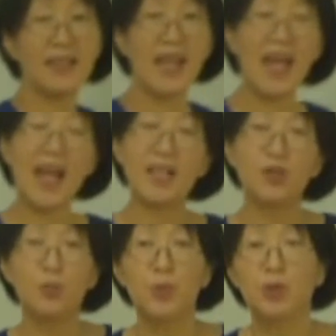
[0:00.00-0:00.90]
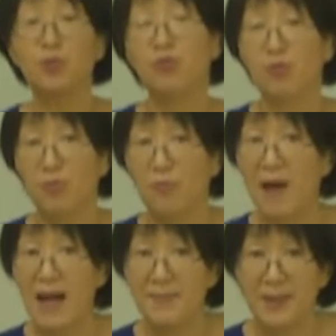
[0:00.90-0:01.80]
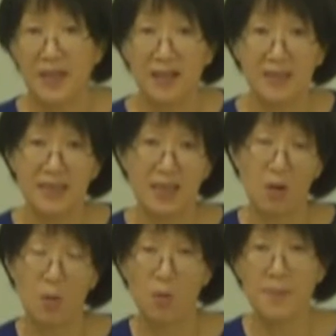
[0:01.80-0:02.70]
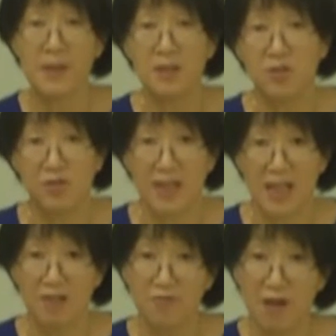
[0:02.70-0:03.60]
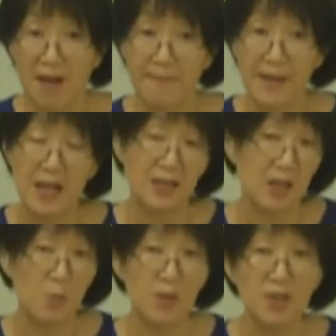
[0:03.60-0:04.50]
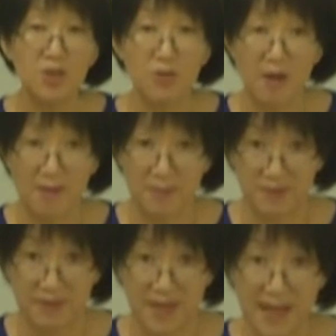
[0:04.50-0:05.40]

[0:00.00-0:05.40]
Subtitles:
They had to withdraw. Why? Because their home country in Rome, they were in trouble.